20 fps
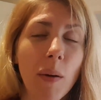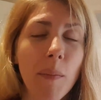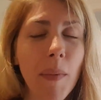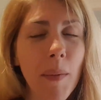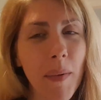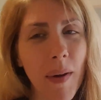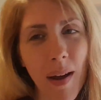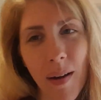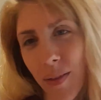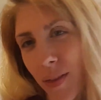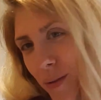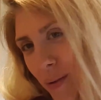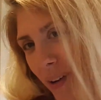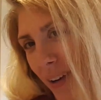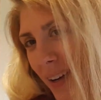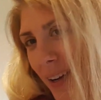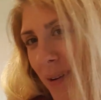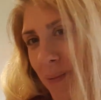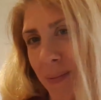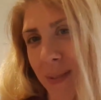Maybe I had
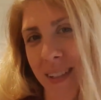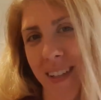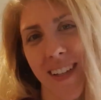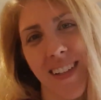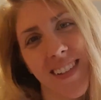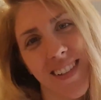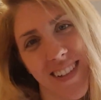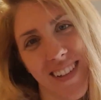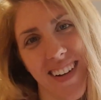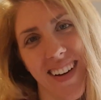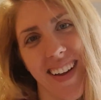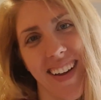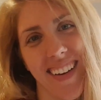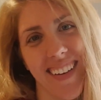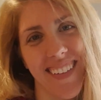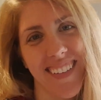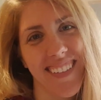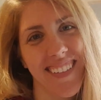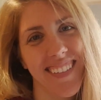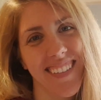three cups yesterday.
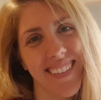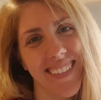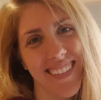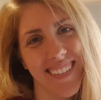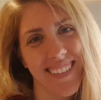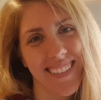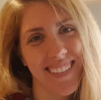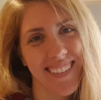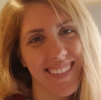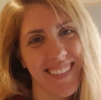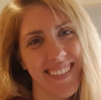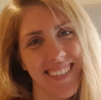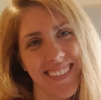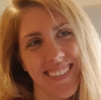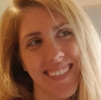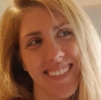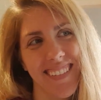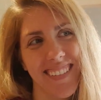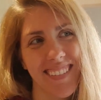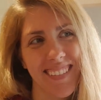
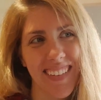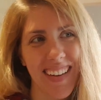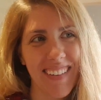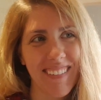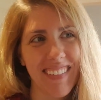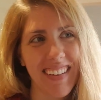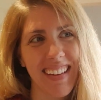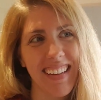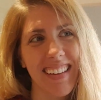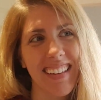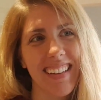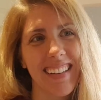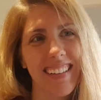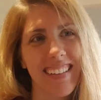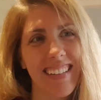Maybe.